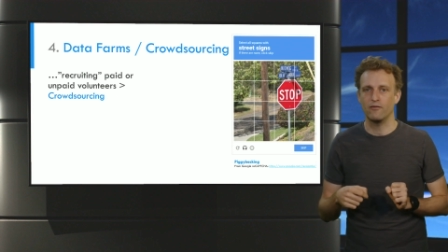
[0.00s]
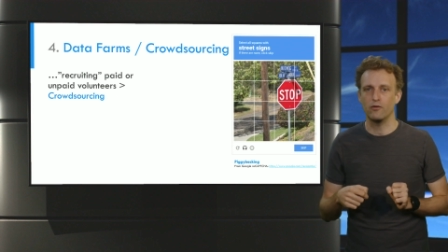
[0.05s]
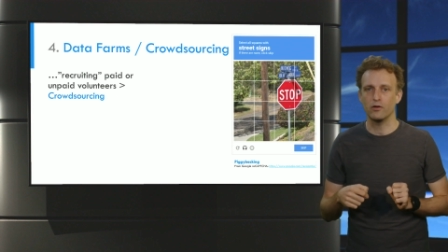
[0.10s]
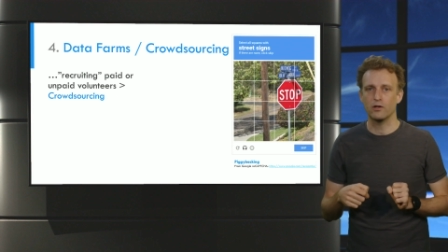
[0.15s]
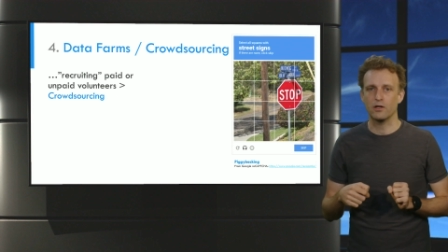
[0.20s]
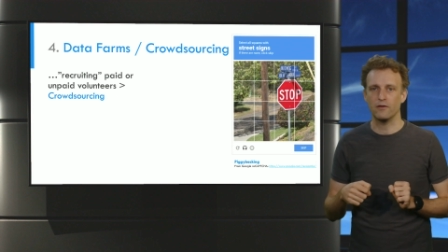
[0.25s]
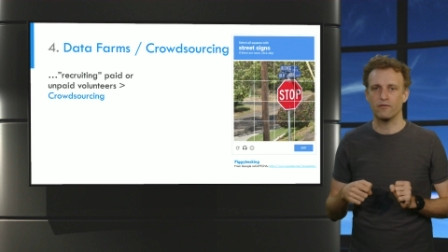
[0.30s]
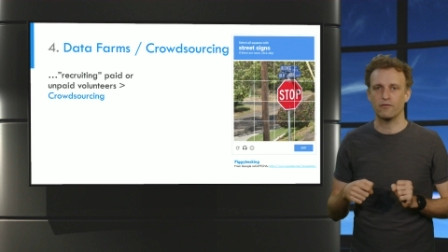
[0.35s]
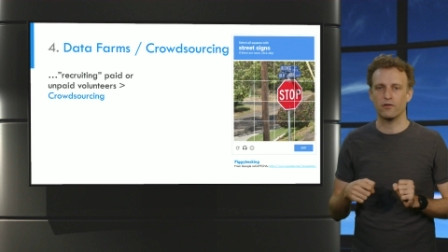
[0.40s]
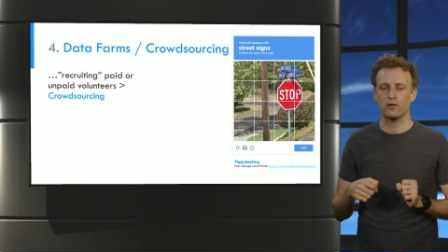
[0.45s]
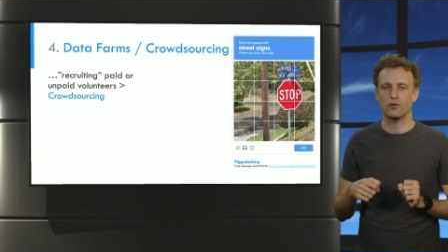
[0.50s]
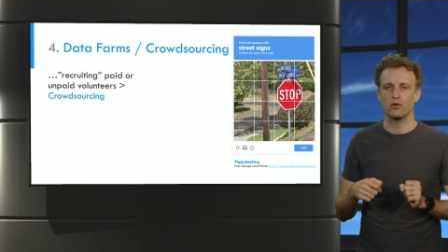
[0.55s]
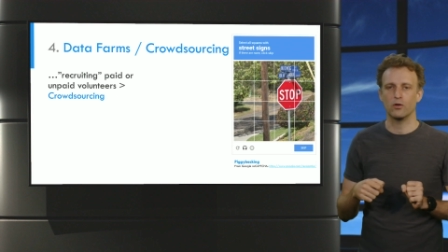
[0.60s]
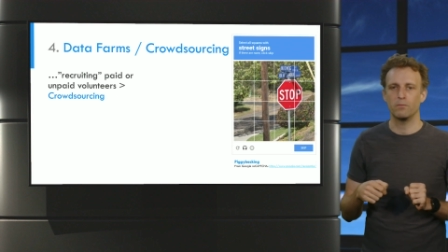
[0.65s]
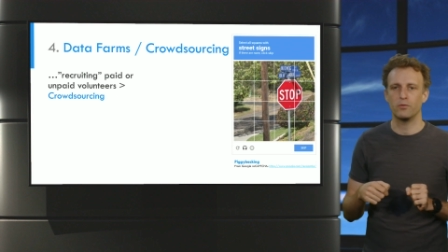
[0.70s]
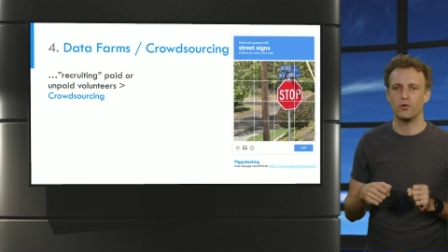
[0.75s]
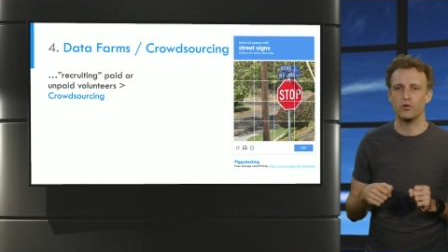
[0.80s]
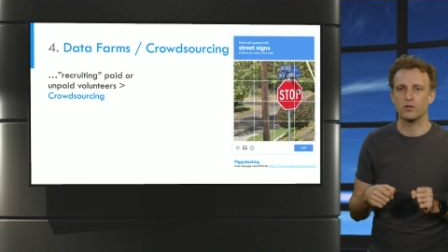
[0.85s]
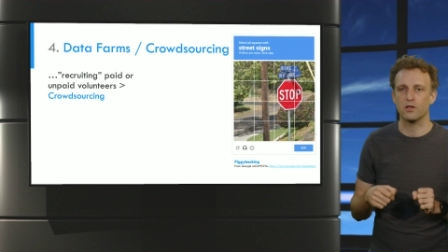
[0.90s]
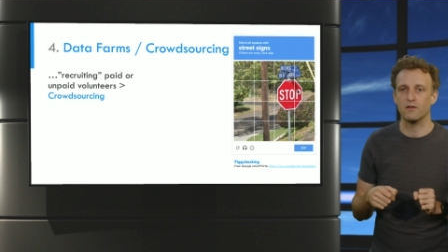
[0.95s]
for different
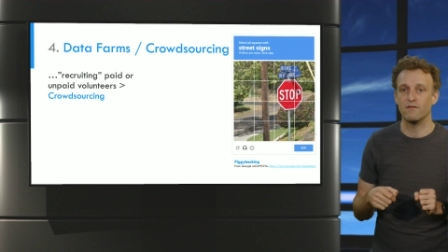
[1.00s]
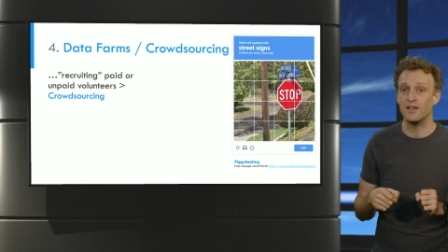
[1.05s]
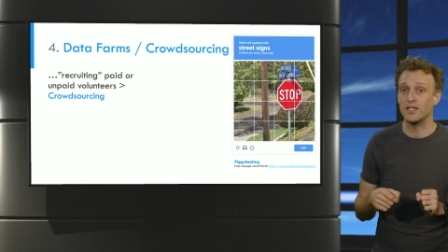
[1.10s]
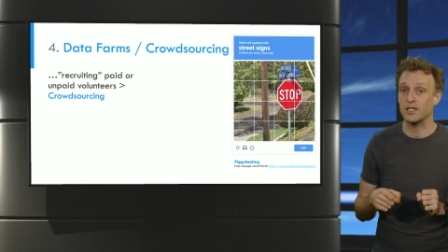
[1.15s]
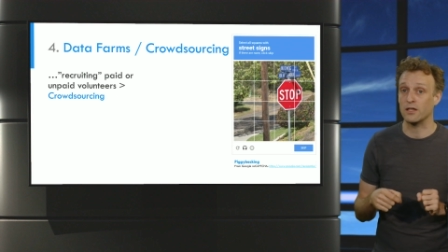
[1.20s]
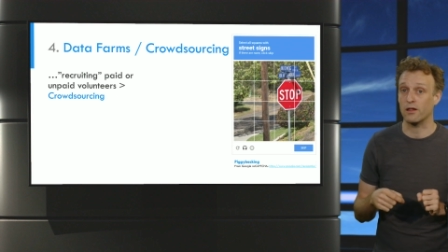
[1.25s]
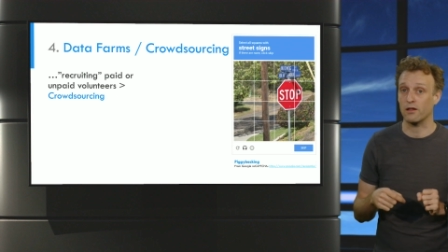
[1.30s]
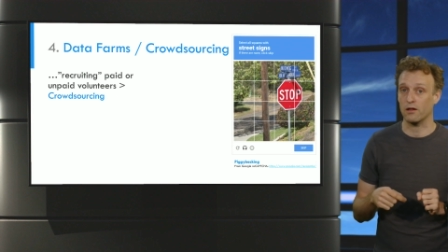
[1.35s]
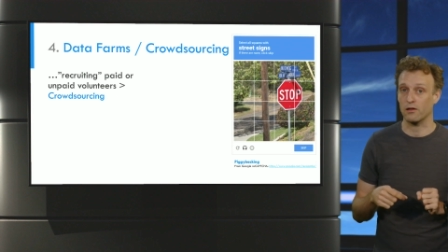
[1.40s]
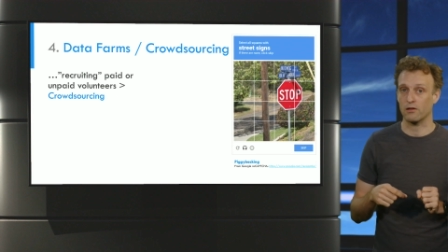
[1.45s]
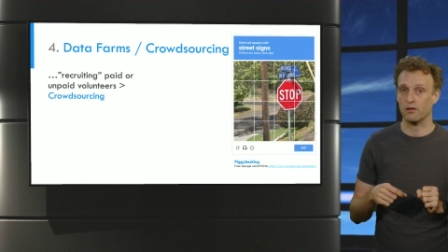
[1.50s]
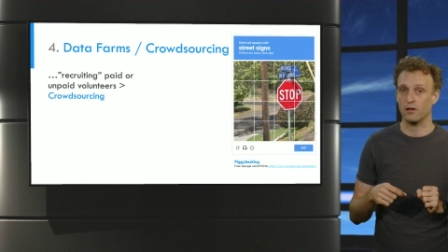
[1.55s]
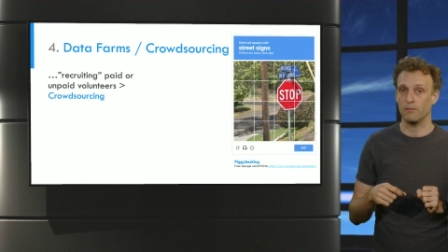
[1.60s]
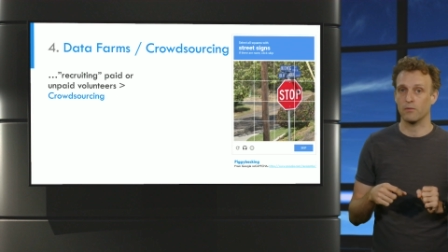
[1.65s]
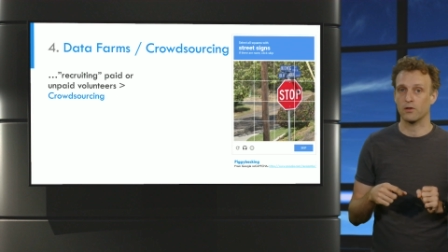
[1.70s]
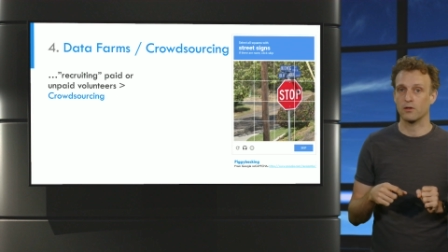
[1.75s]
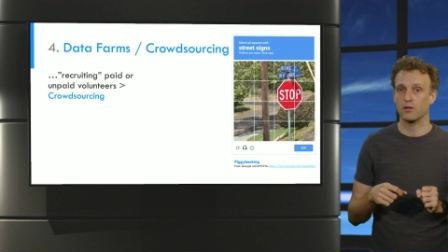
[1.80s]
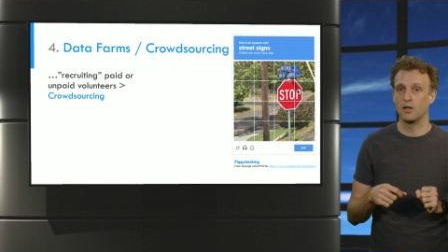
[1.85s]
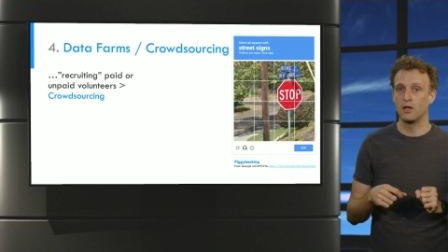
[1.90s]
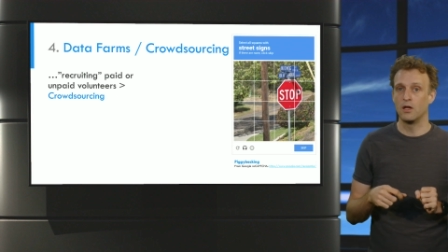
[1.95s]
computer vision
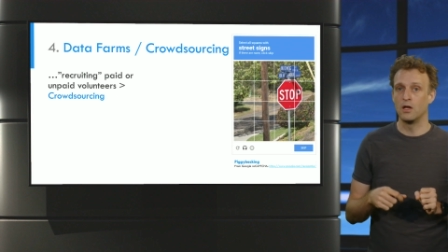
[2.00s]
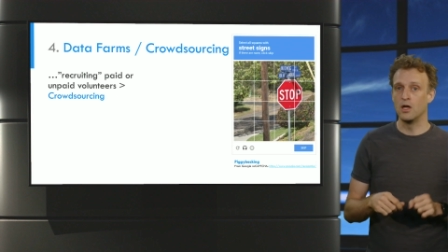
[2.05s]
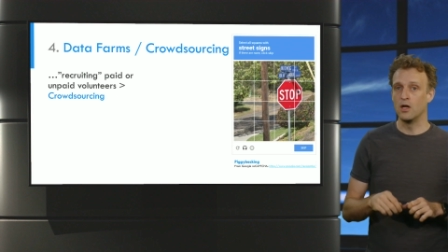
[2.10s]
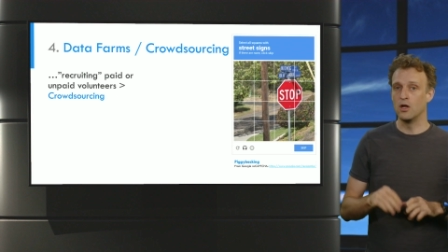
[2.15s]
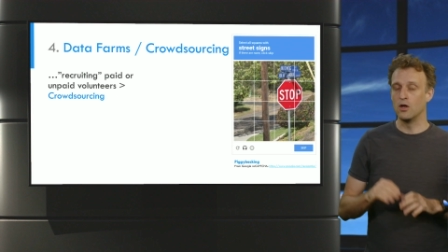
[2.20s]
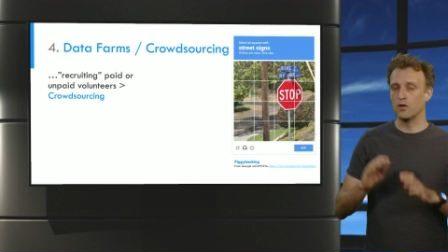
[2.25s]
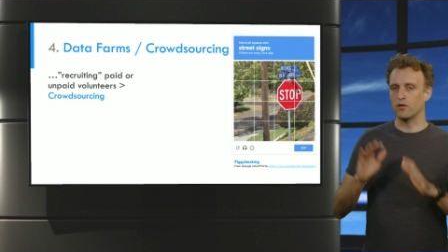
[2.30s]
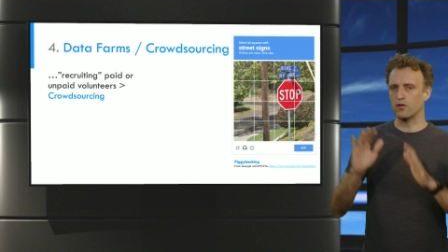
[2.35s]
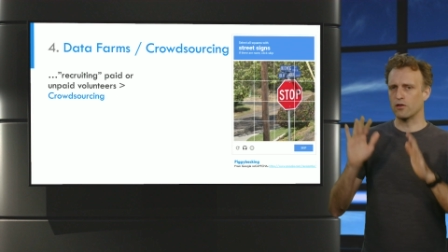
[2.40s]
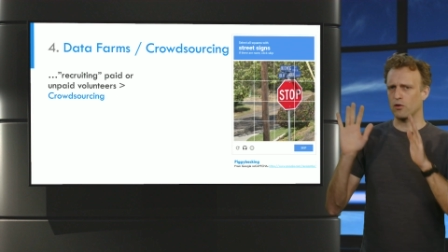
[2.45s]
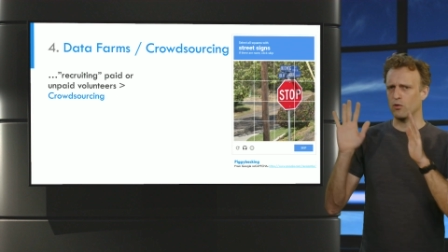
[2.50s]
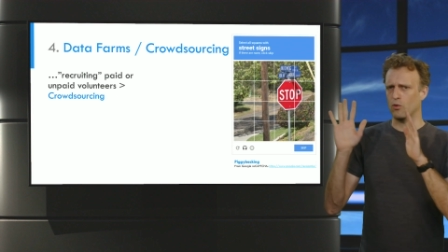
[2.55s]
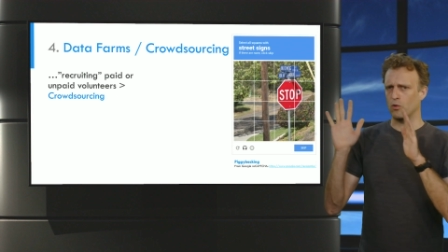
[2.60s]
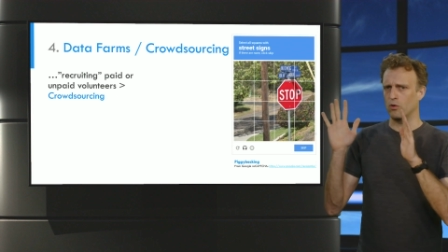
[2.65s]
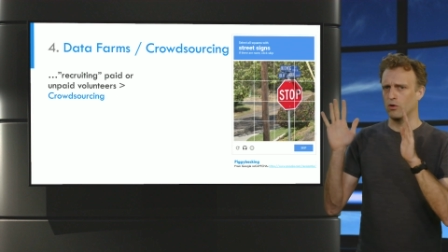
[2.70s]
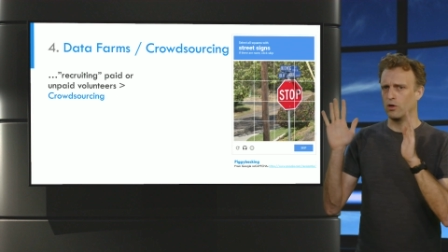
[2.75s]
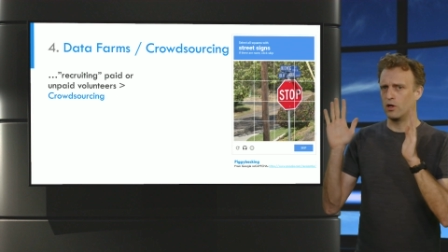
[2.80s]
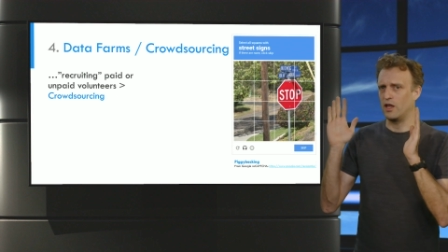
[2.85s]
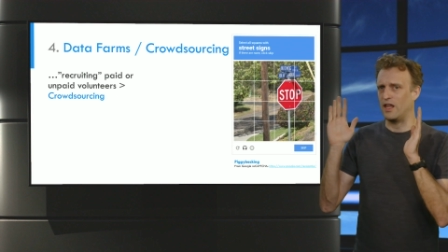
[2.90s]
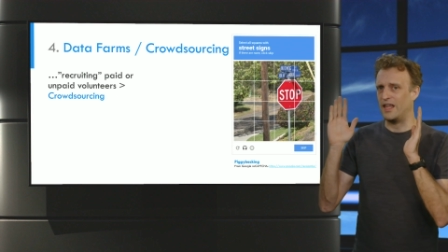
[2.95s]
systems.
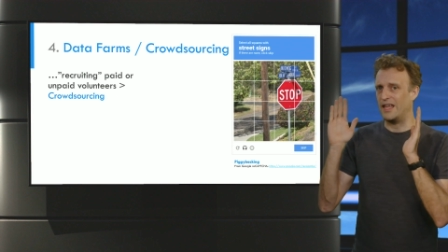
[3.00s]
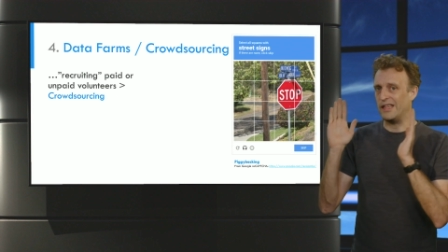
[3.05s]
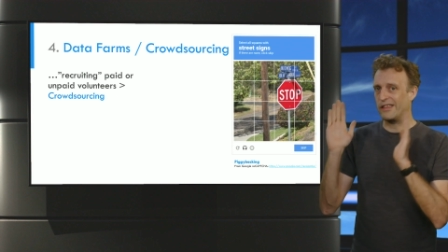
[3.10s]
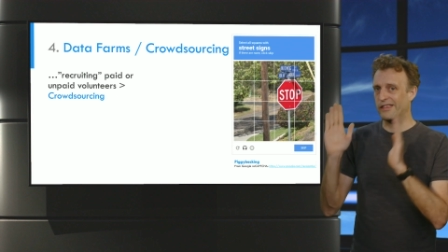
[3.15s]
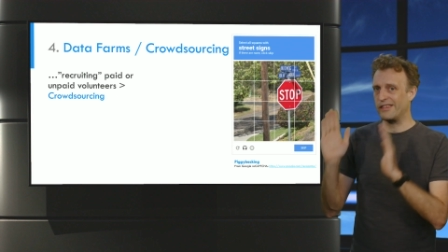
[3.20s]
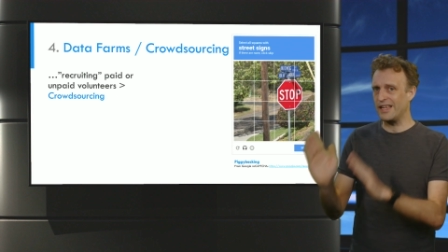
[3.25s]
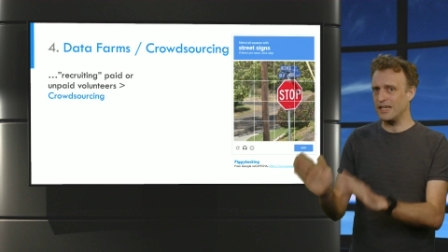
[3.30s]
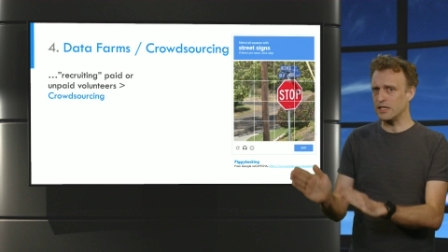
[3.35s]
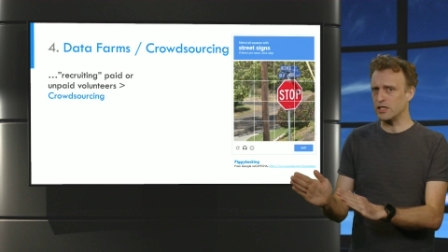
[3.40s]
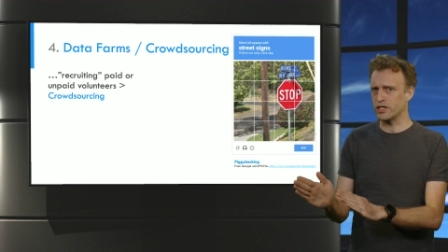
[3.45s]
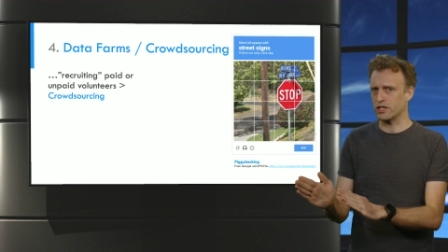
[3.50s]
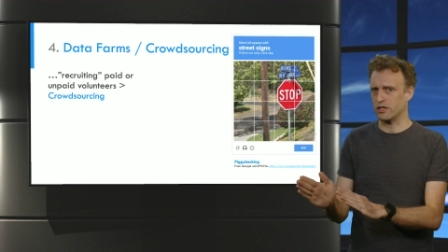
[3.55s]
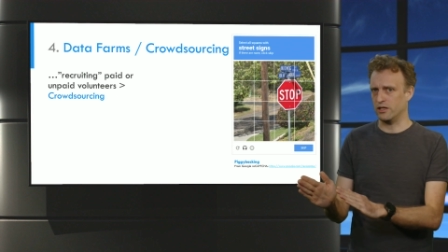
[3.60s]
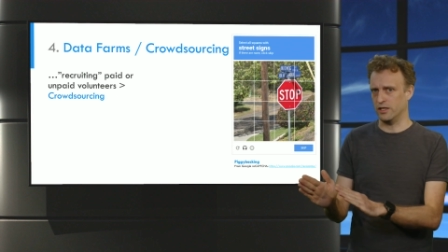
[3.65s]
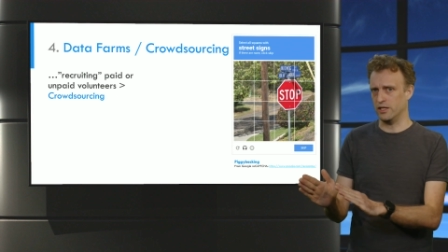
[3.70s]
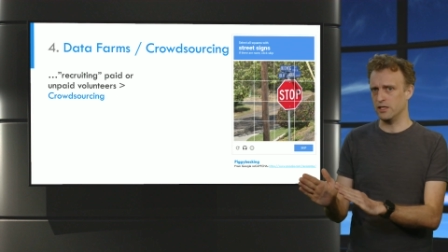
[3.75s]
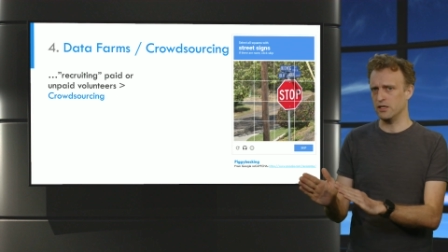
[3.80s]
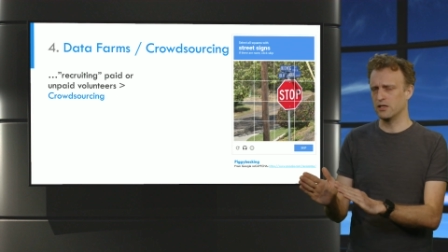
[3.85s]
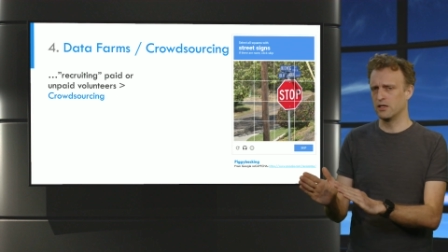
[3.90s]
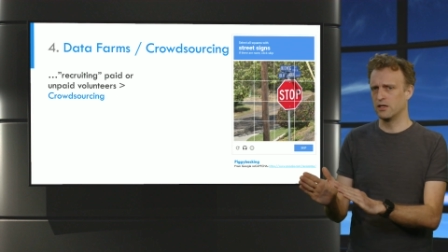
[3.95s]
So,
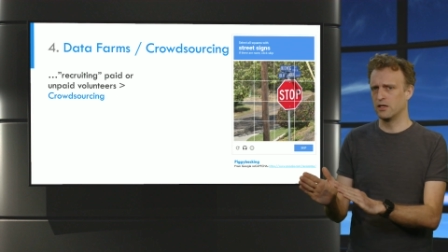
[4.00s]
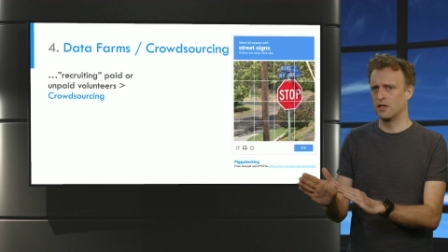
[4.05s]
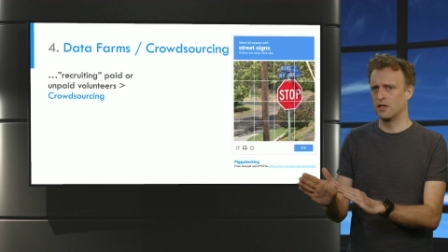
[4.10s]
essentially,